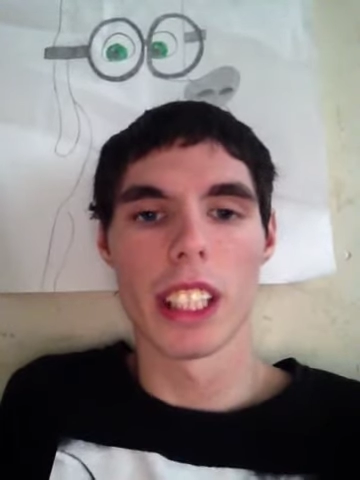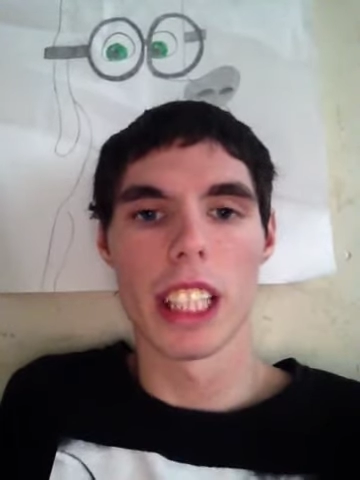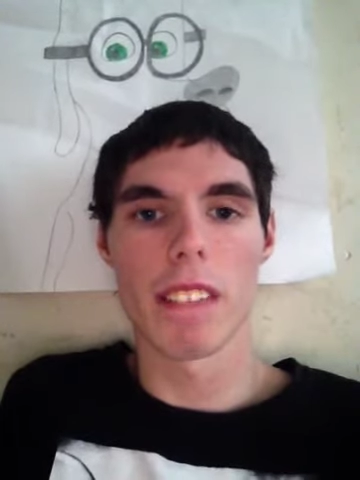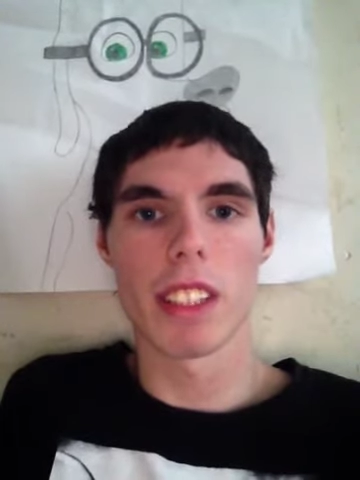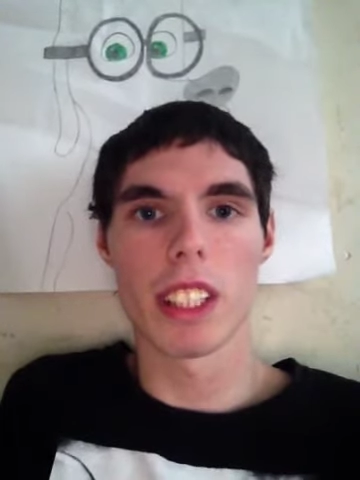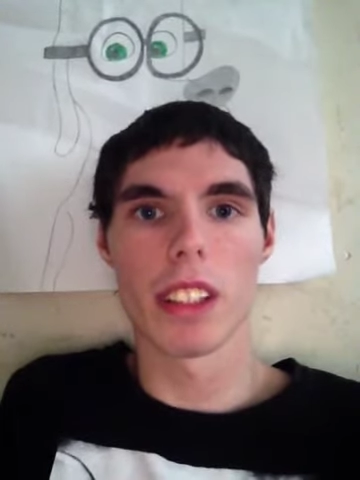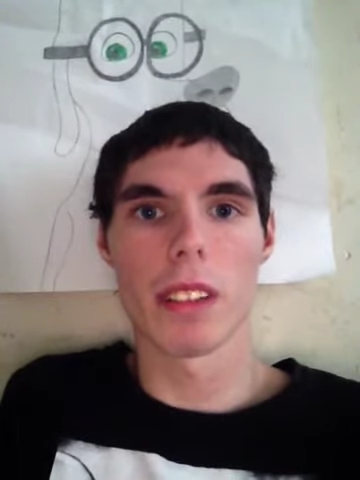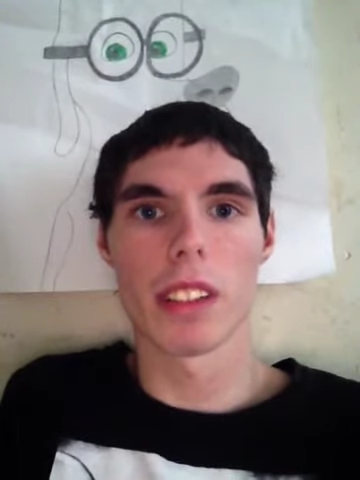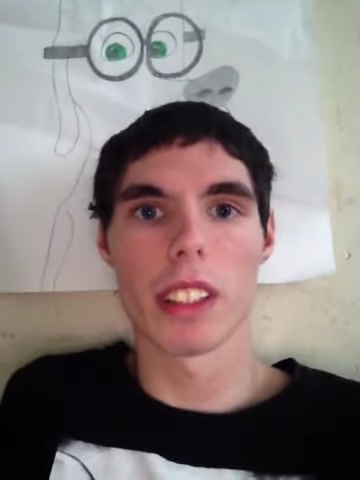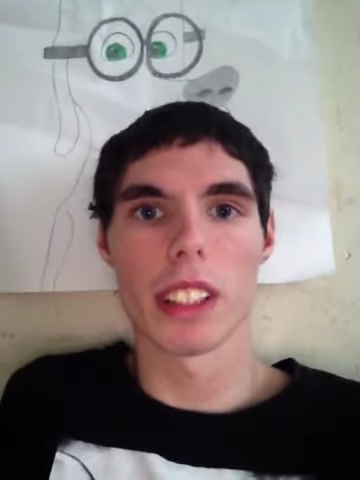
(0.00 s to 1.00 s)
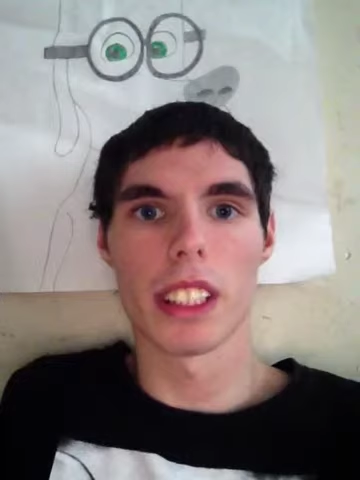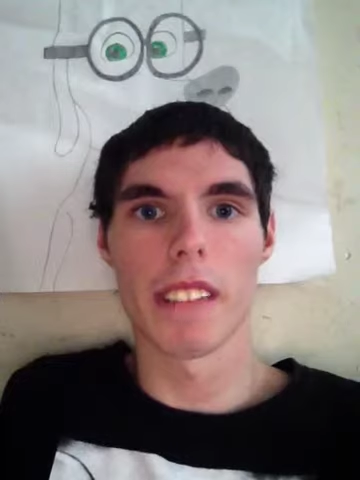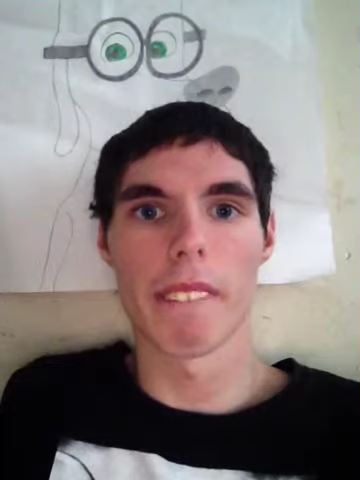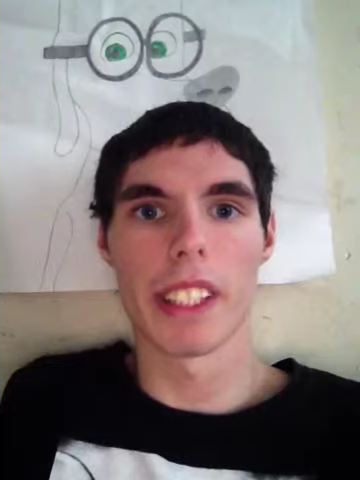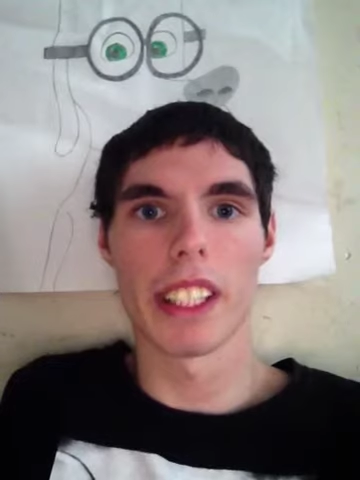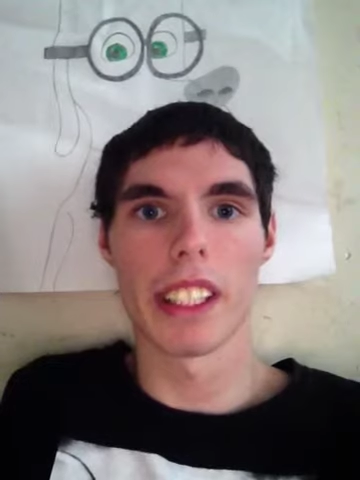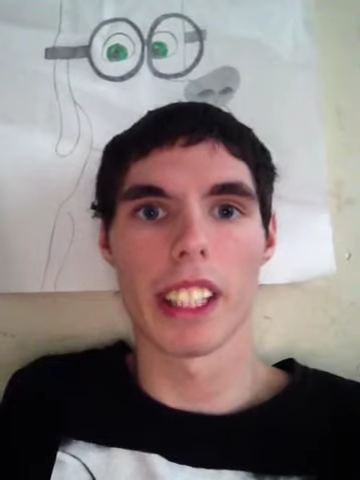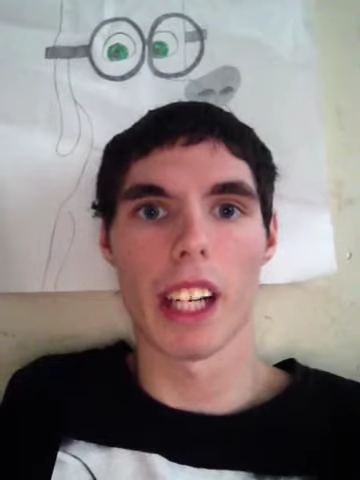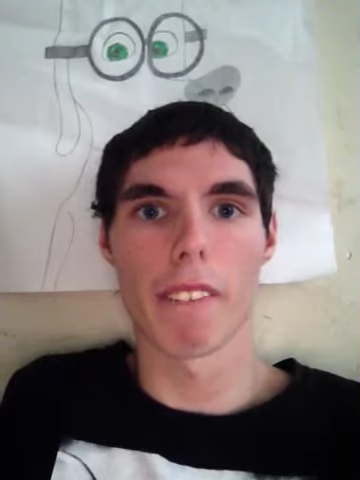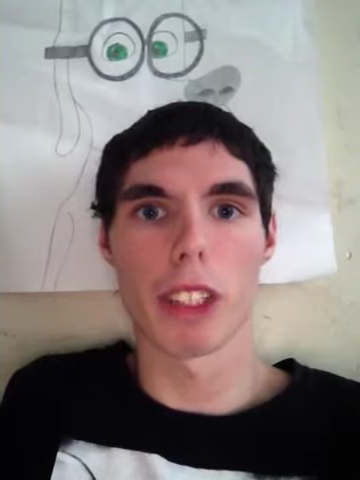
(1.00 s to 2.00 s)
If so, tell me in the
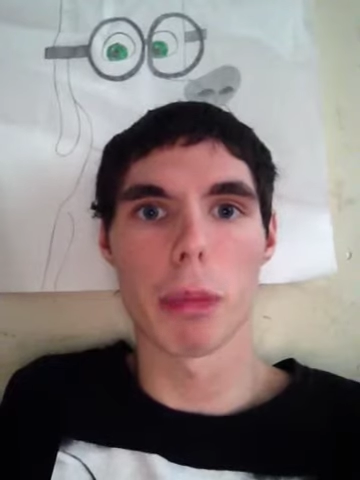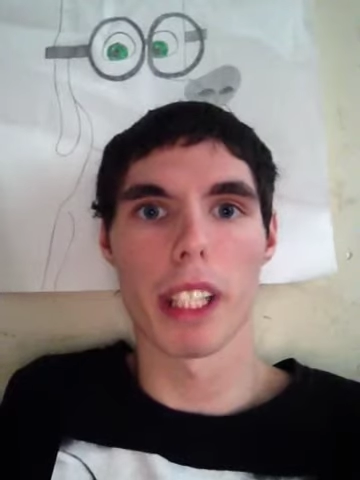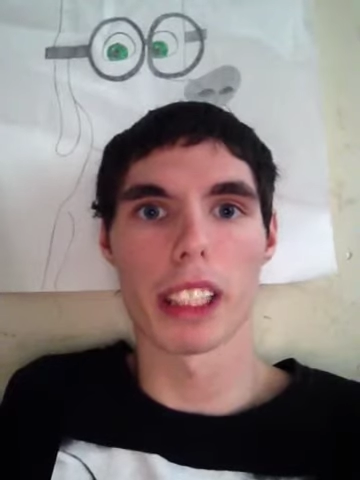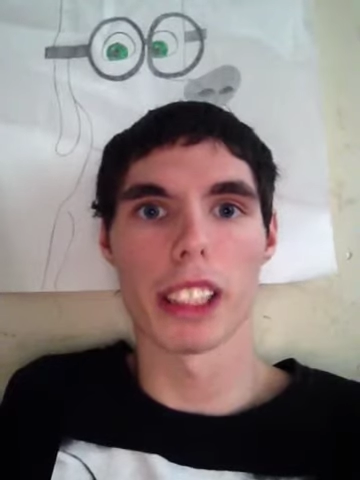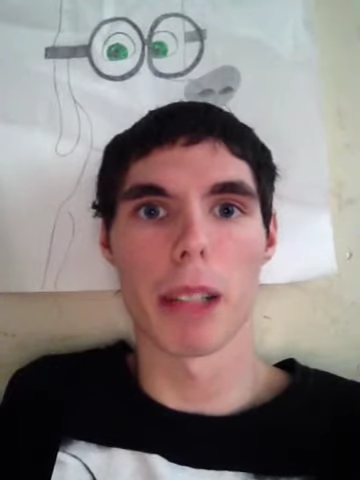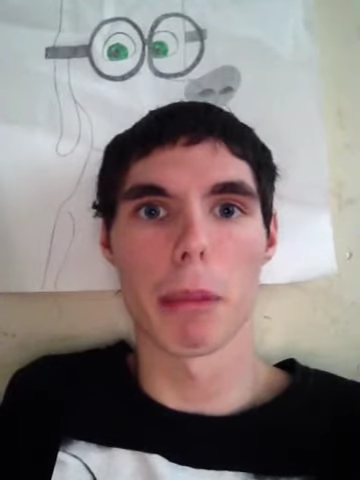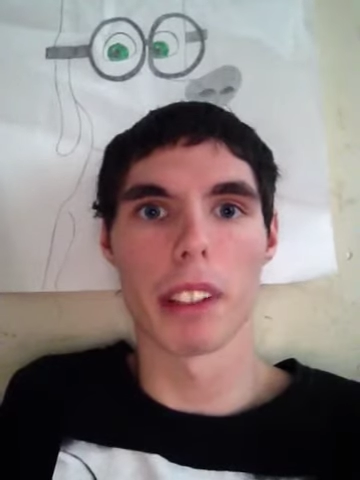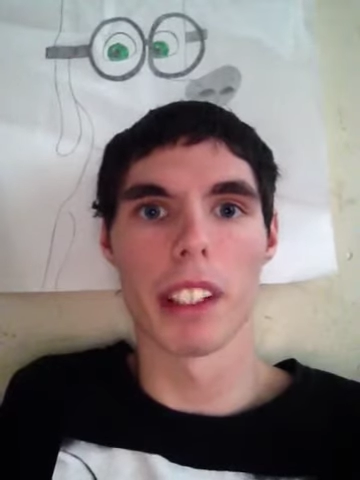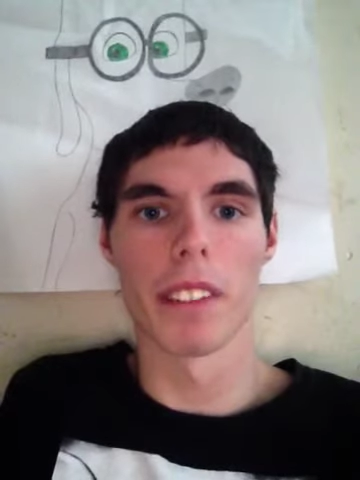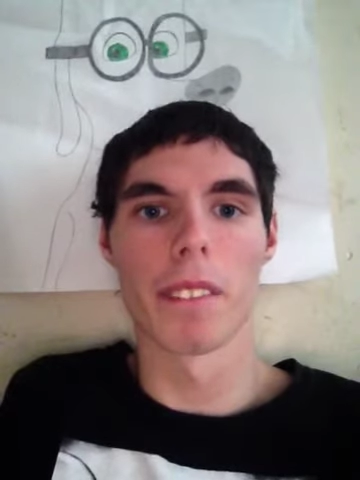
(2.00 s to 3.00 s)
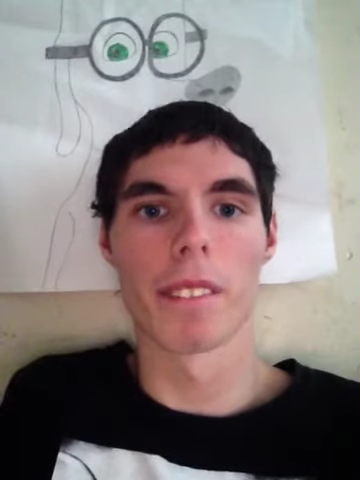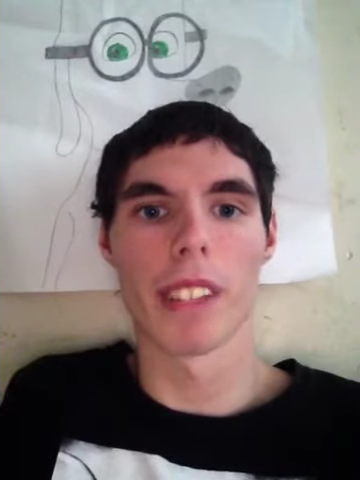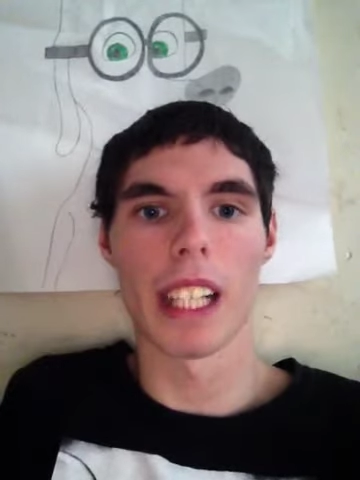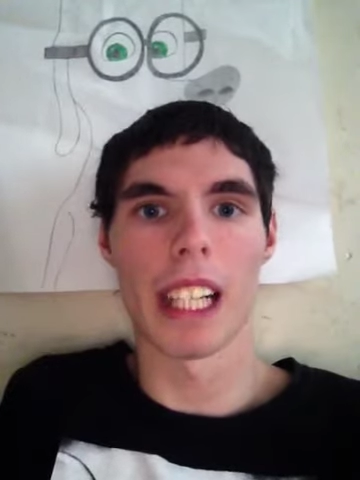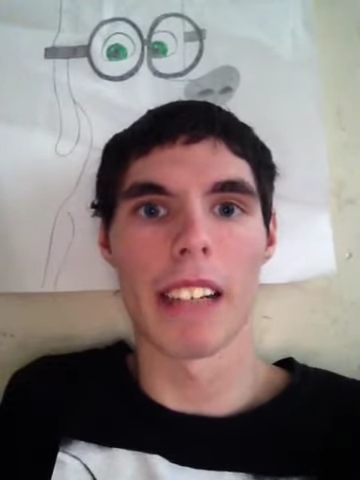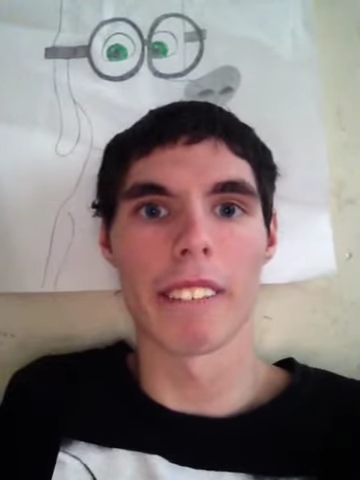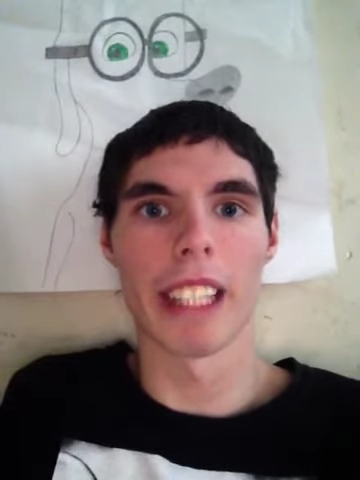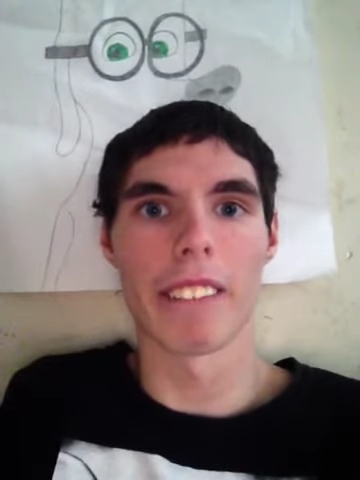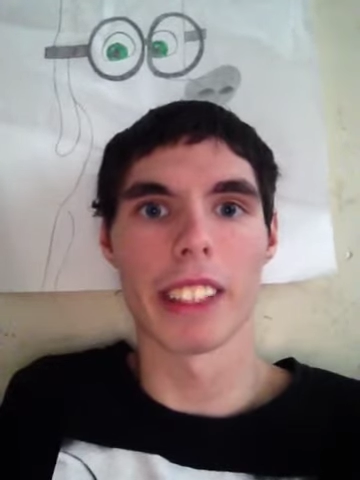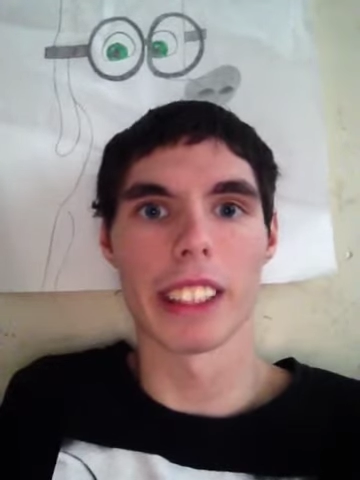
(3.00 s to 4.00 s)
comments box down below. I, I,
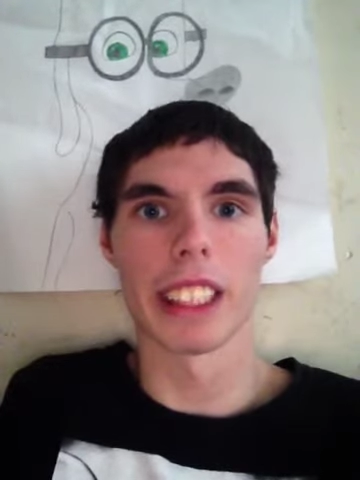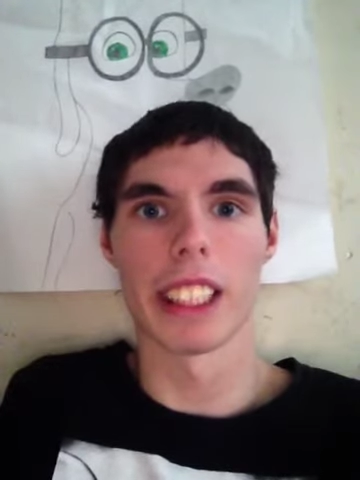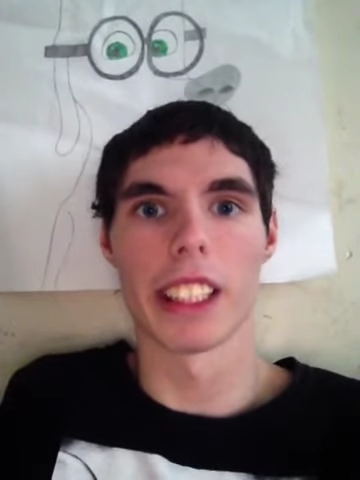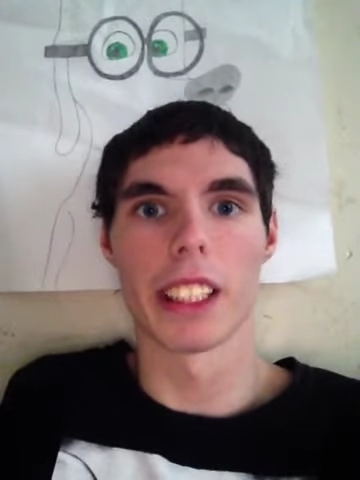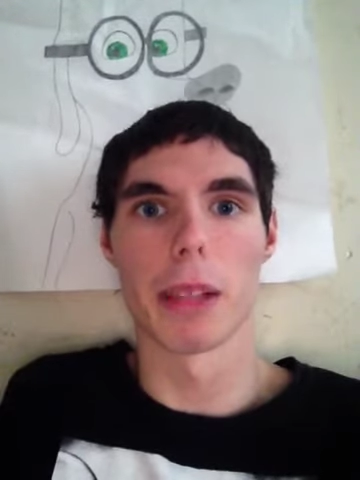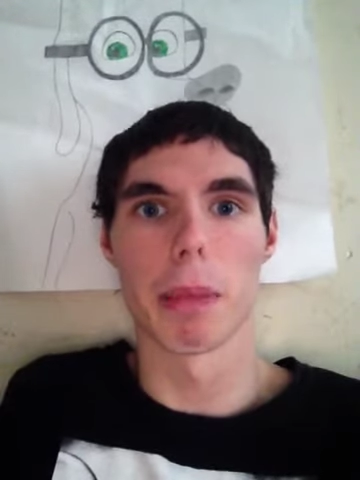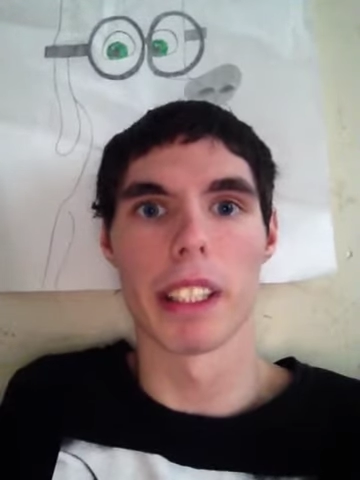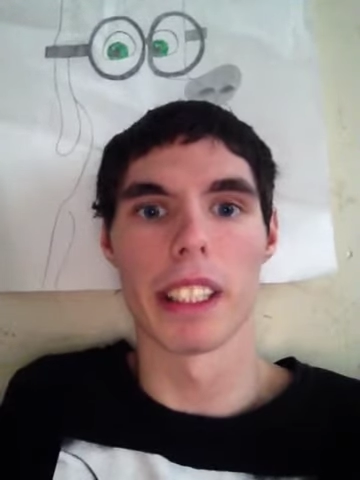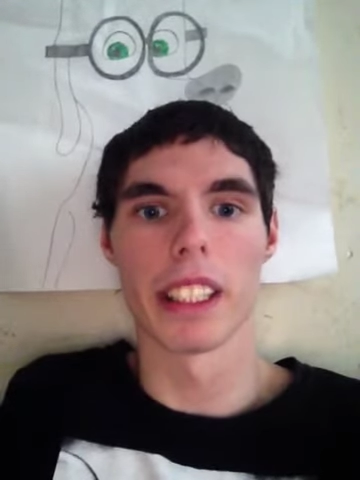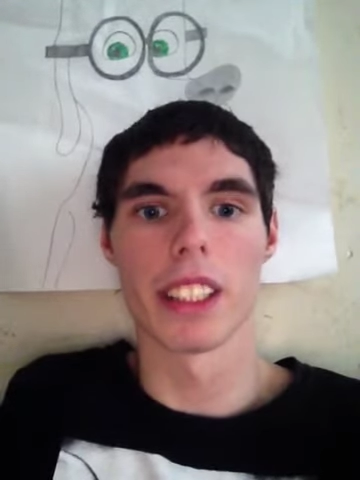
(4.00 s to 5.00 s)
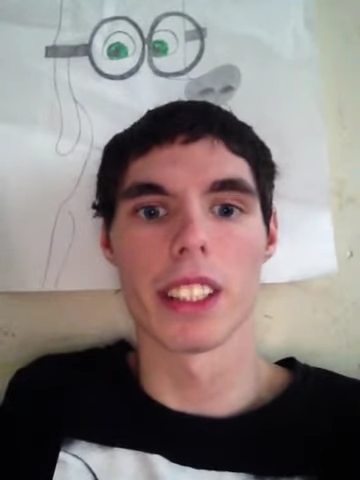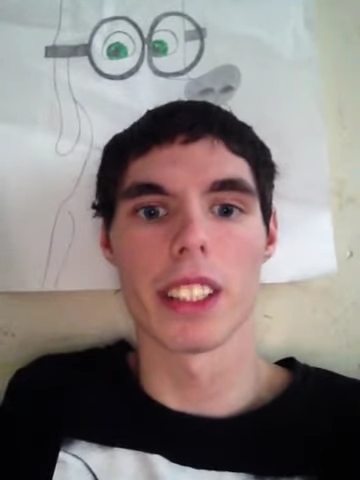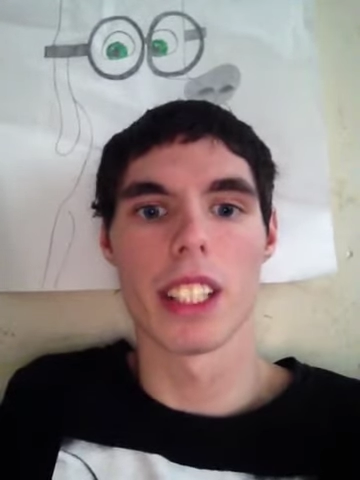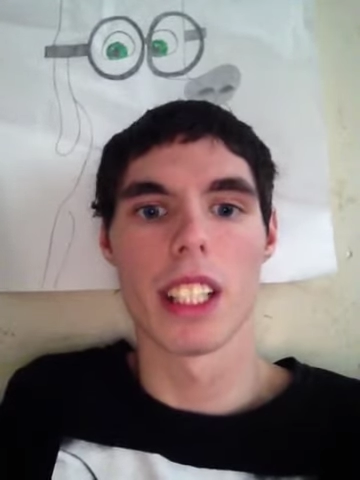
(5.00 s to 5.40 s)
I would like to hear your opinions.